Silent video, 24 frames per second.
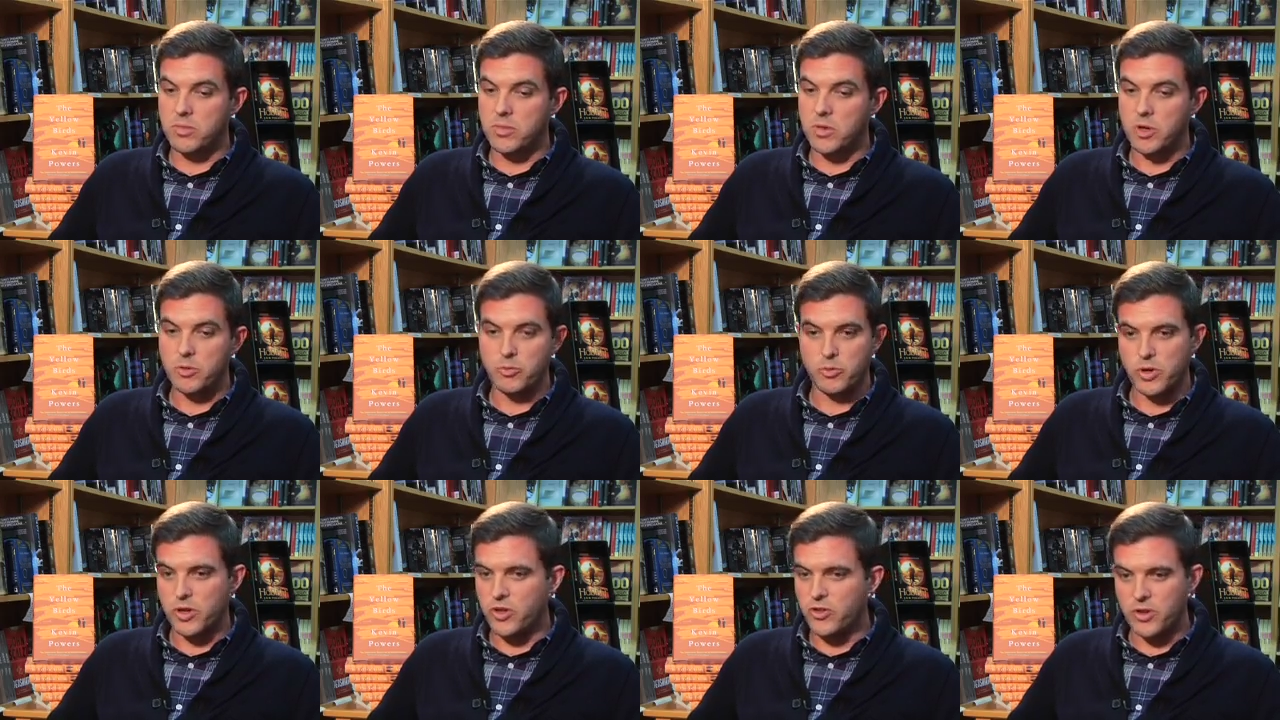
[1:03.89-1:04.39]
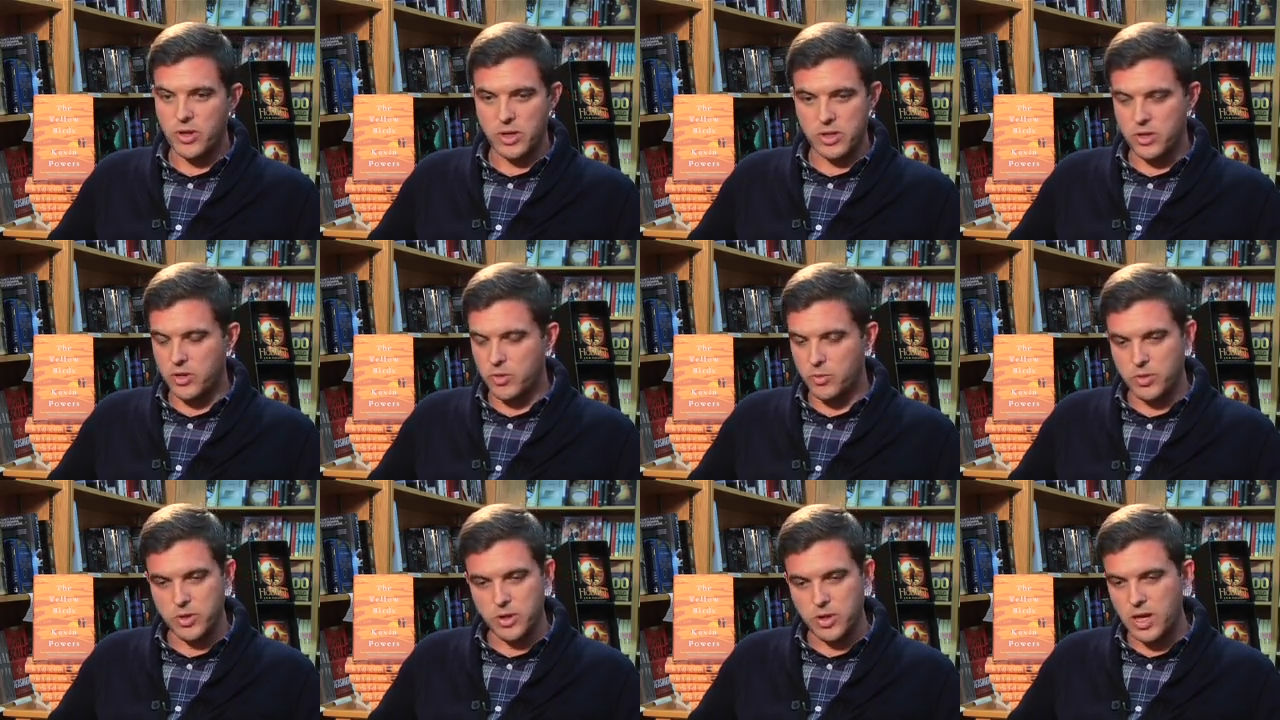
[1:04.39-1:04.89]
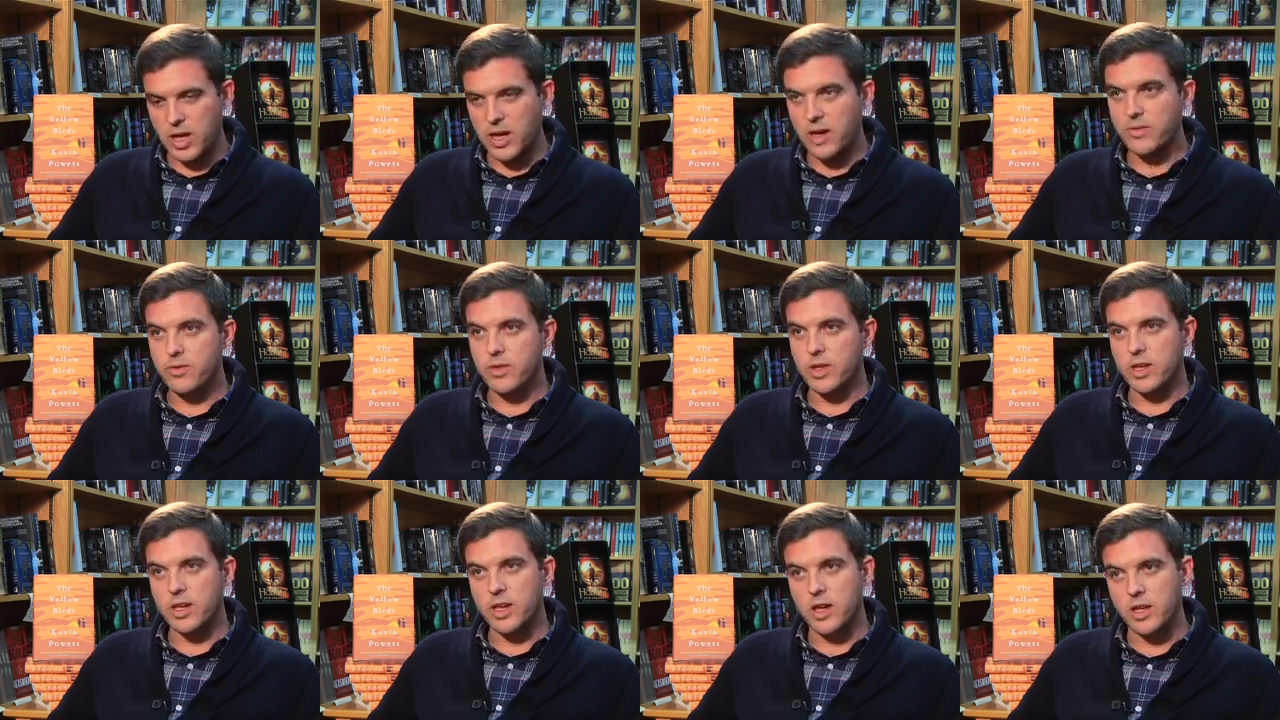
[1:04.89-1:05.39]
reason, you know, when you have
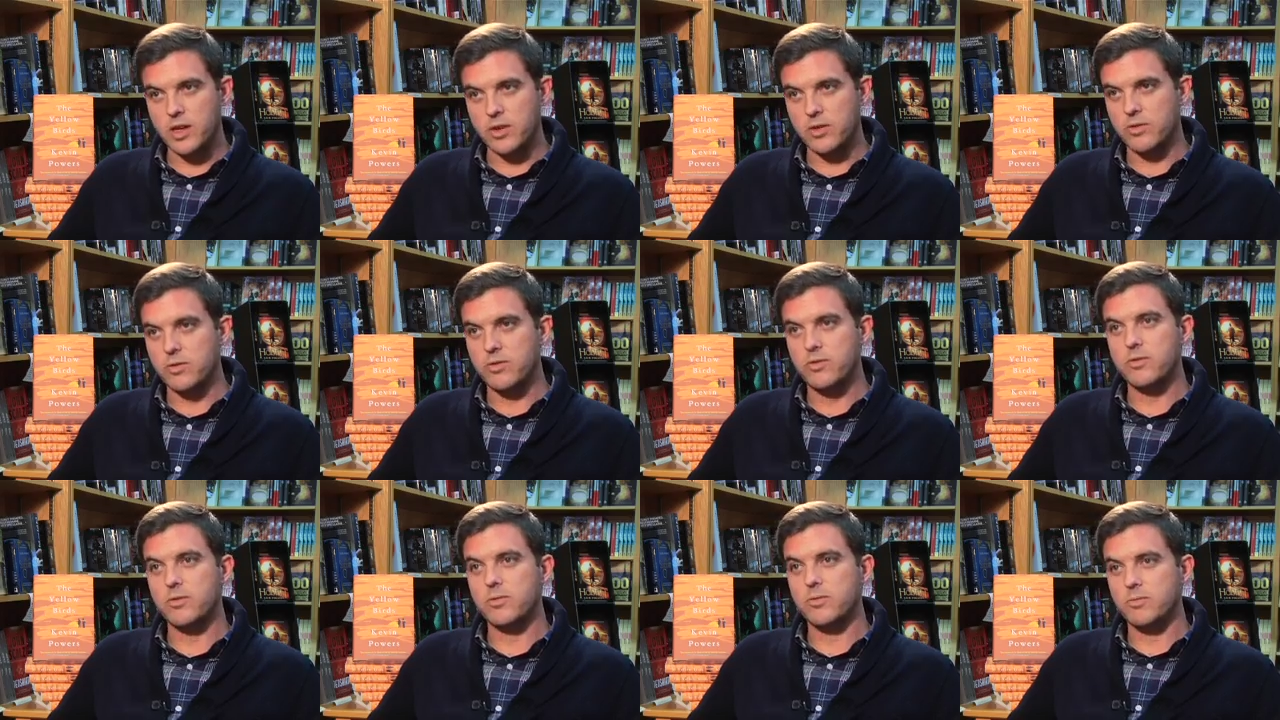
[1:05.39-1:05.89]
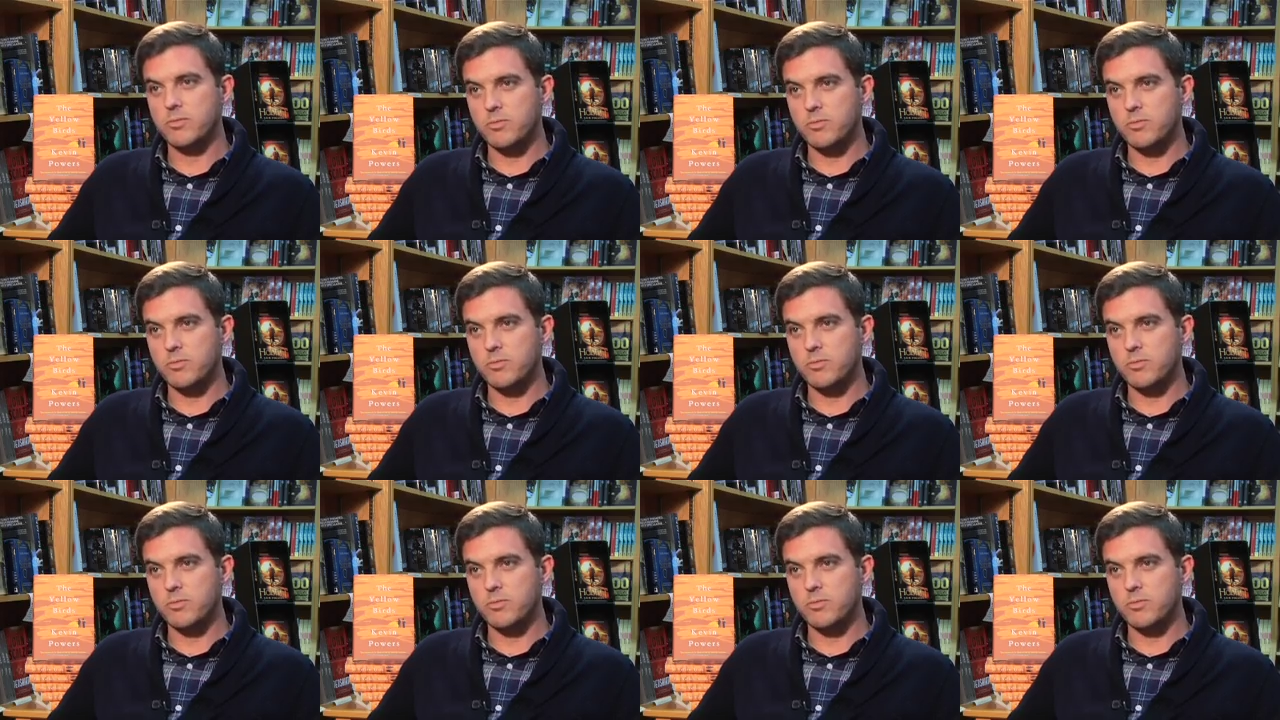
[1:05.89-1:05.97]
that kind of